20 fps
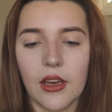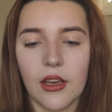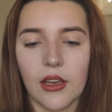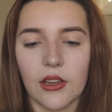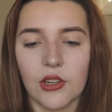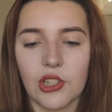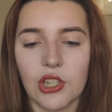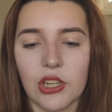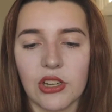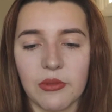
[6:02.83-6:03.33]

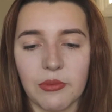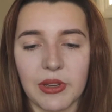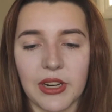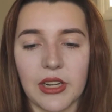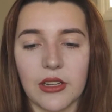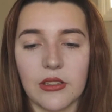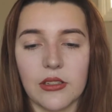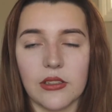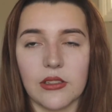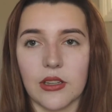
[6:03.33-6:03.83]
she
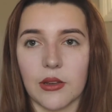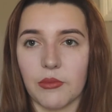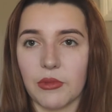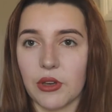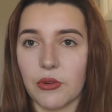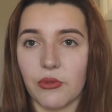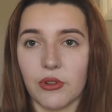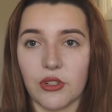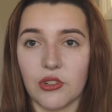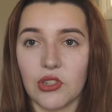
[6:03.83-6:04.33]
committed to
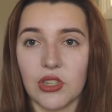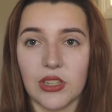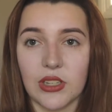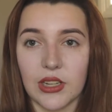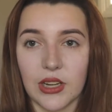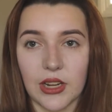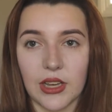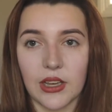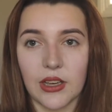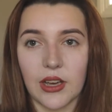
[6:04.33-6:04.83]
something when she
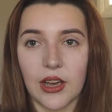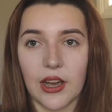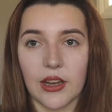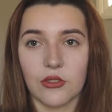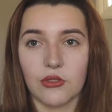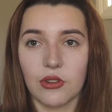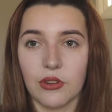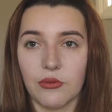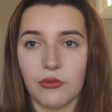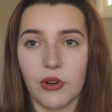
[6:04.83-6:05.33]
didn't
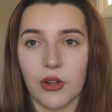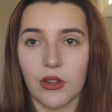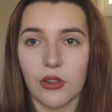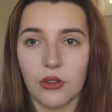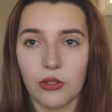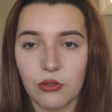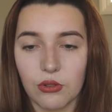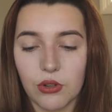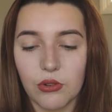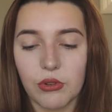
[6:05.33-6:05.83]
actually follow
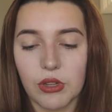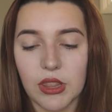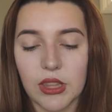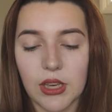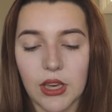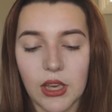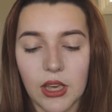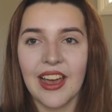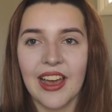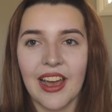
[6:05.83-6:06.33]
through with
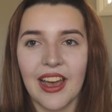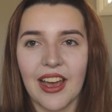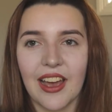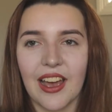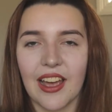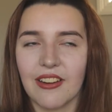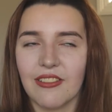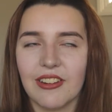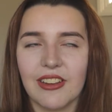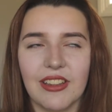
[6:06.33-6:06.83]
it.
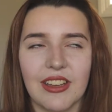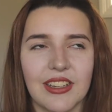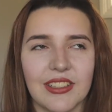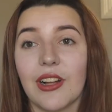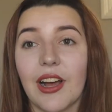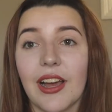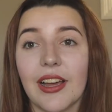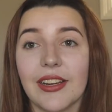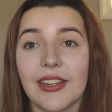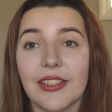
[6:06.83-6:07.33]
I
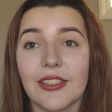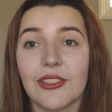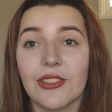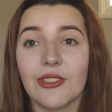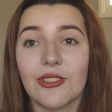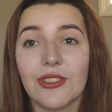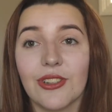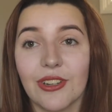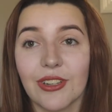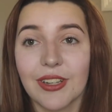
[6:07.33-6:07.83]
realized I need to
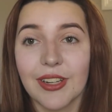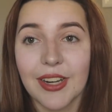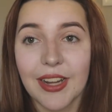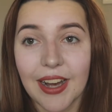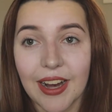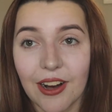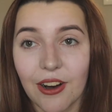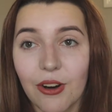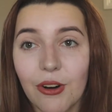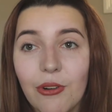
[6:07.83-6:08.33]
start
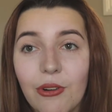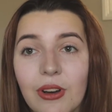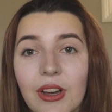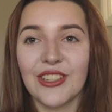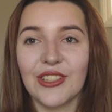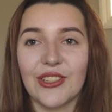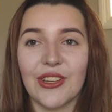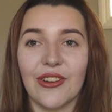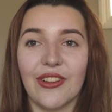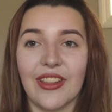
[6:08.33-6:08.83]
now
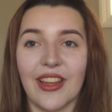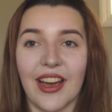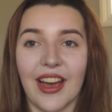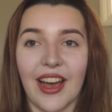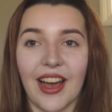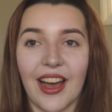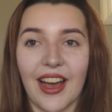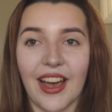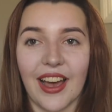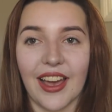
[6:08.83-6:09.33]
so
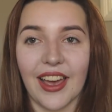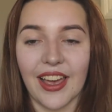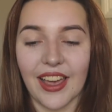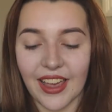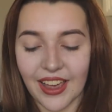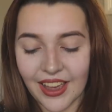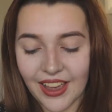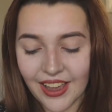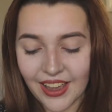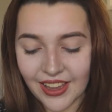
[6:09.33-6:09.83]
that
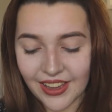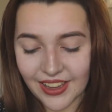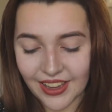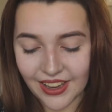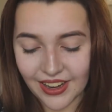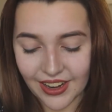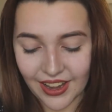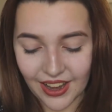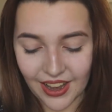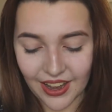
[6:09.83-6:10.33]
I
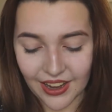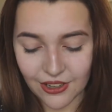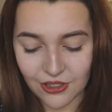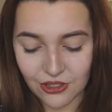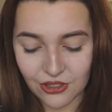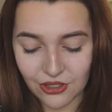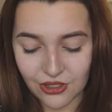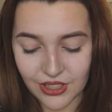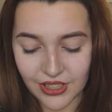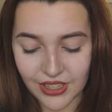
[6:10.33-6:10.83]
can
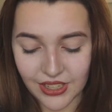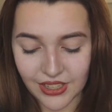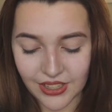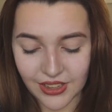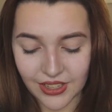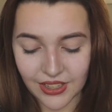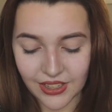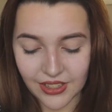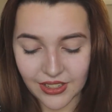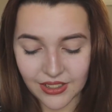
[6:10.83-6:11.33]
actually
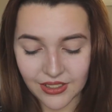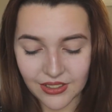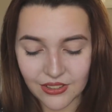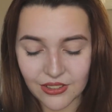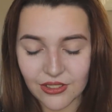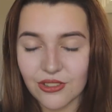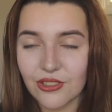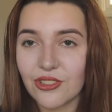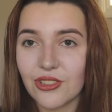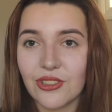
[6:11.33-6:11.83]
like
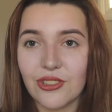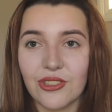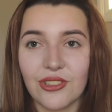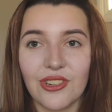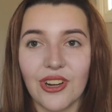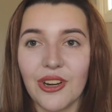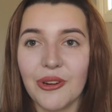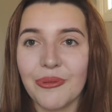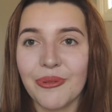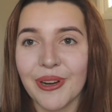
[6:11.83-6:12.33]
just
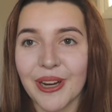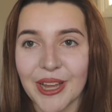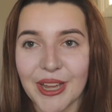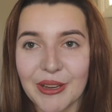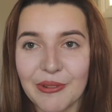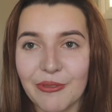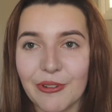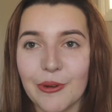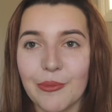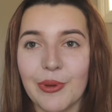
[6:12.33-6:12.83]
start
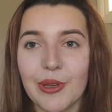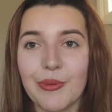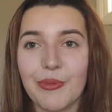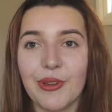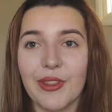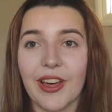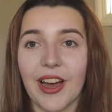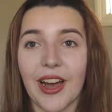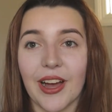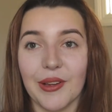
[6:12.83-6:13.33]
praying for
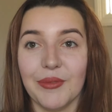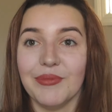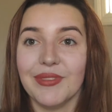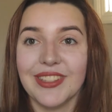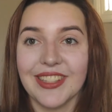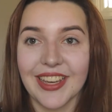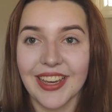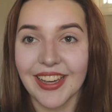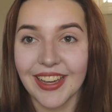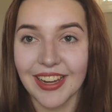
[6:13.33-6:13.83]
people that I'm
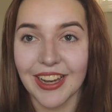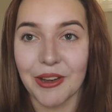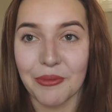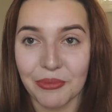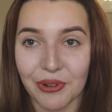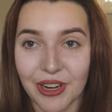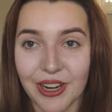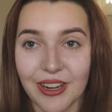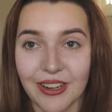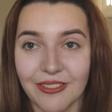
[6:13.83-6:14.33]
saying I'm
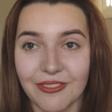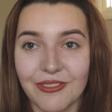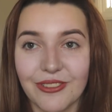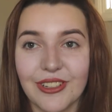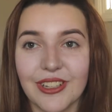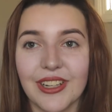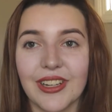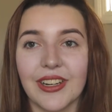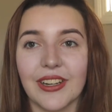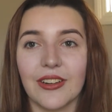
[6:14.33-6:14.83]
praying
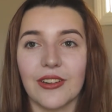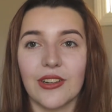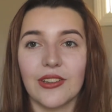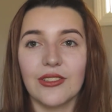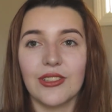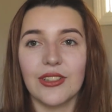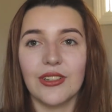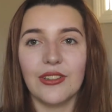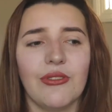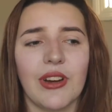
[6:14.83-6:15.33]
for, and
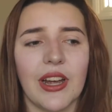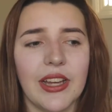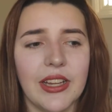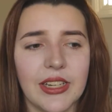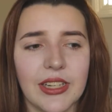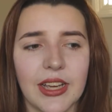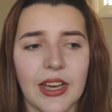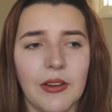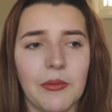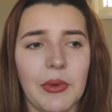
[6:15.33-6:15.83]
also
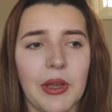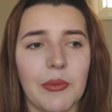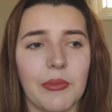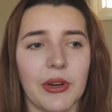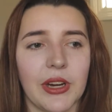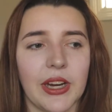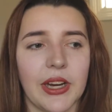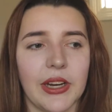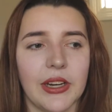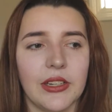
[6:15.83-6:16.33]
write down my
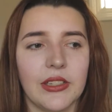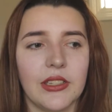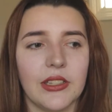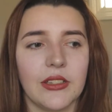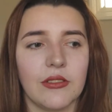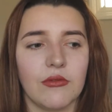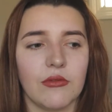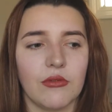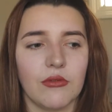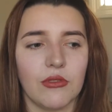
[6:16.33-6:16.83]
prayers
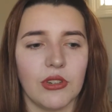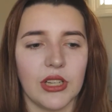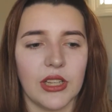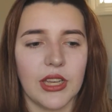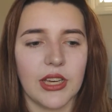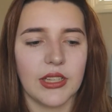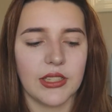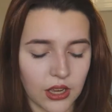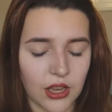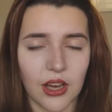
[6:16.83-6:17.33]
and
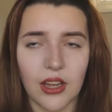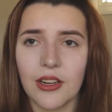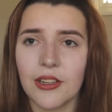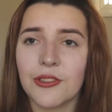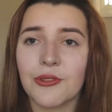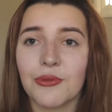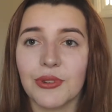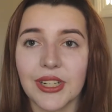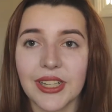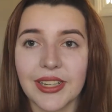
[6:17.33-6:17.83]
realize God
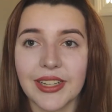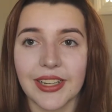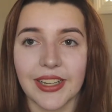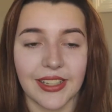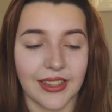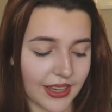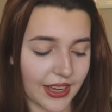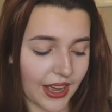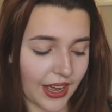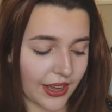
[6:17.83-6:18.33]
is
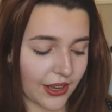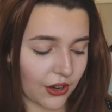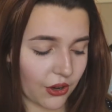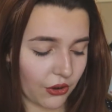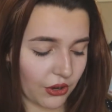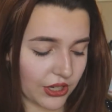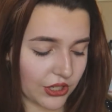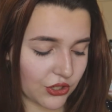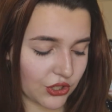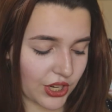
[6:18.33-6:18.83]
working. I
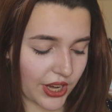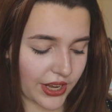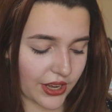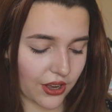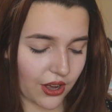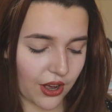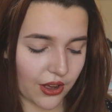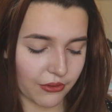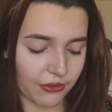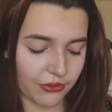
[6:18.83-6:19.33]
always
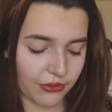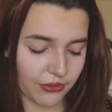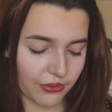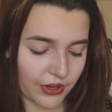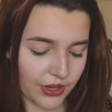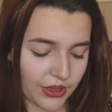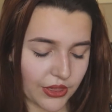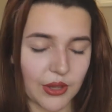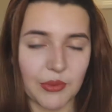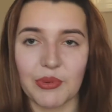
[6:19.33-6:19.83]
check off
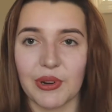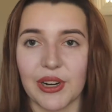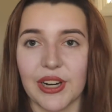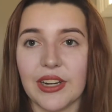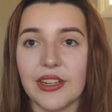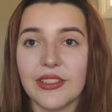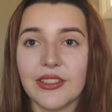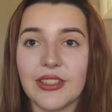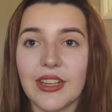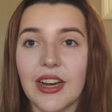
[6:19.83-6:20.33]
the
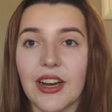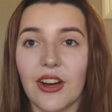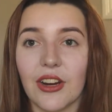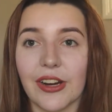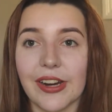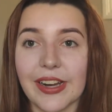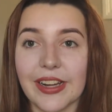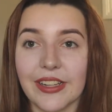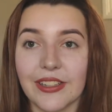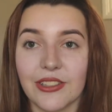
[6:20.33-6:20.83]
prayers that
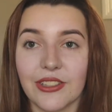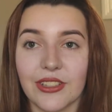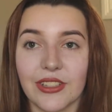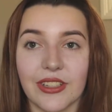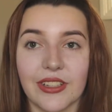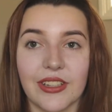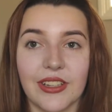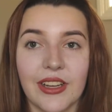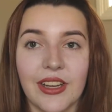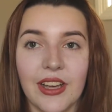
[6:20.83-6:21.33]
are
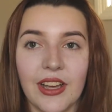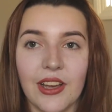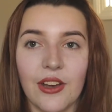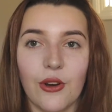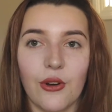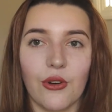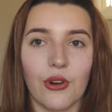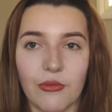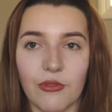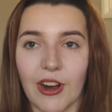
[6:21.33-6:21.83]
answered
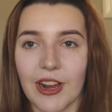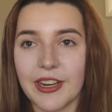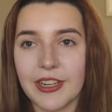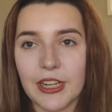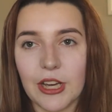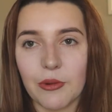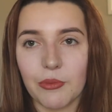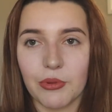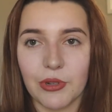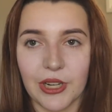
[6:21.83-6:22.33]
or write
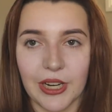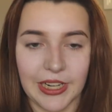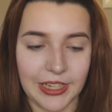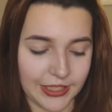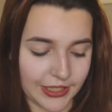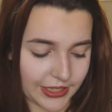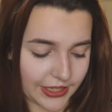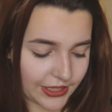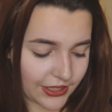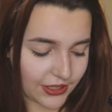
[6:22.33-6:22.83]
down
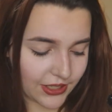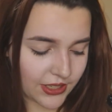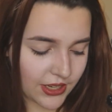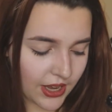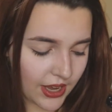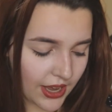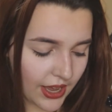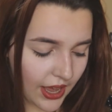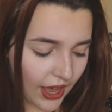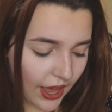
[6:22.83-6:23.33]
praises,
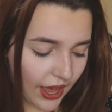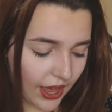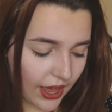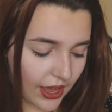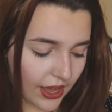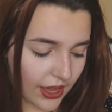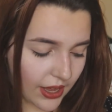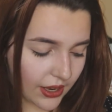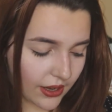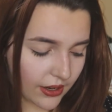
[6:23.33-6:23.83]

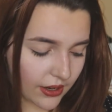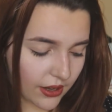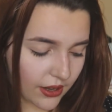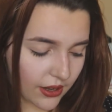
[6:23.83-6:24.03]
and